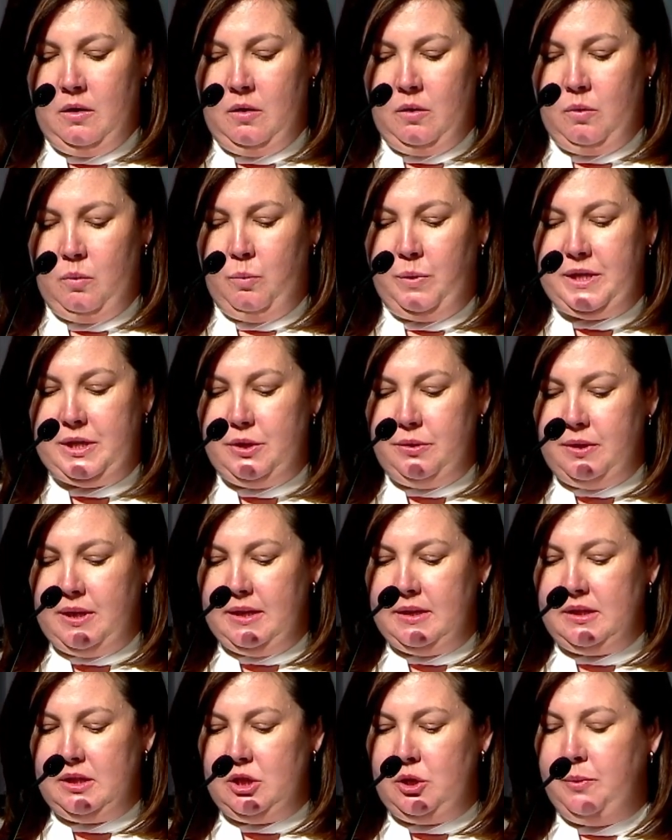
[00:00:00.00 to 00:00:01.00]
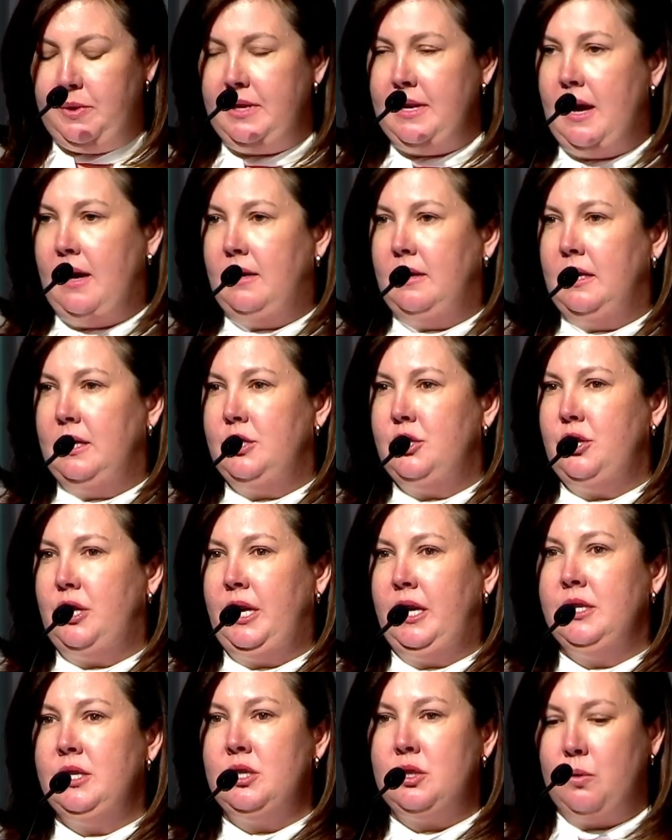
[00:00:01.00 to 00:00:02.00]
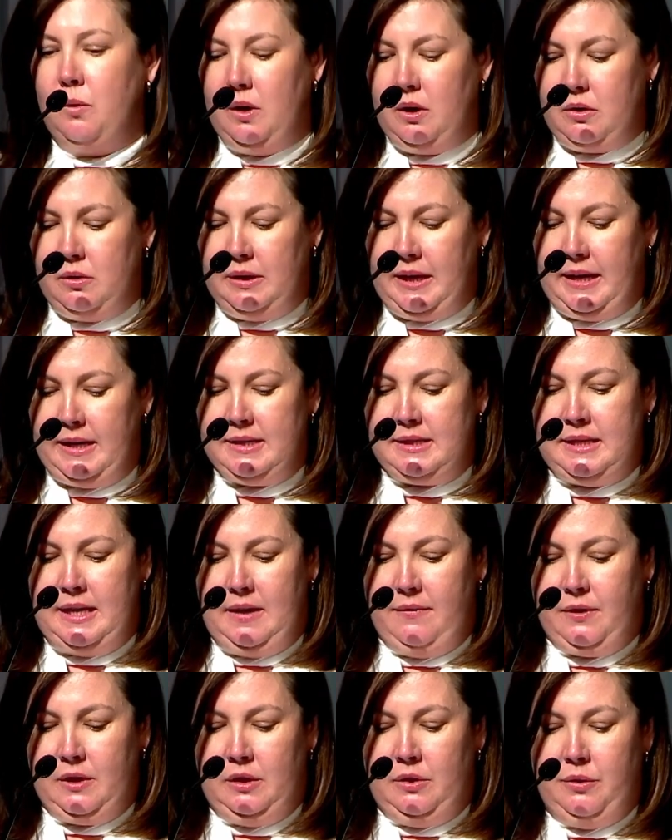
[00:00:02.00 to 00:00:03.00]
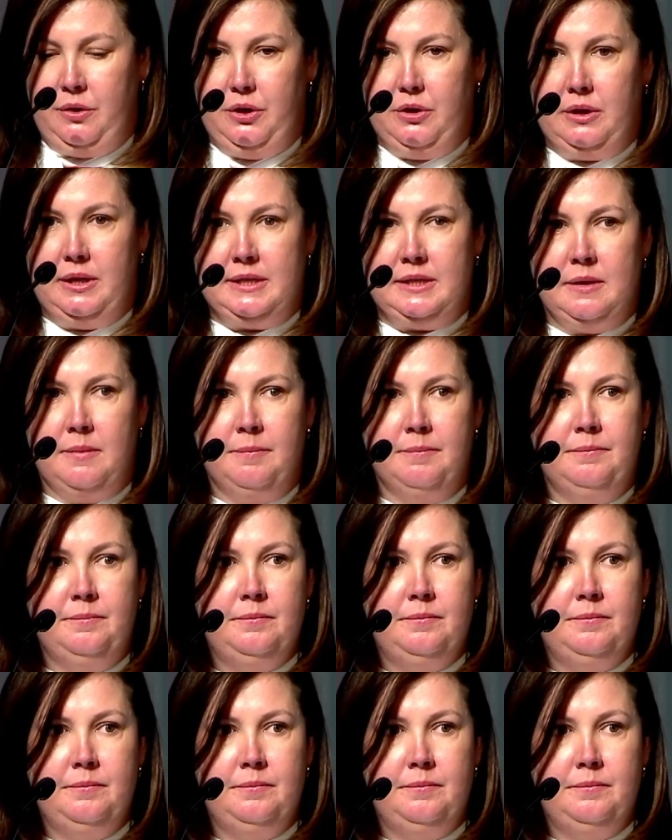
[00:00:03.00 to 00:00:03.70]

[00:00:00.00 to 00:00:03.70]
We do this to acknowledge the historical legacy of colonialism,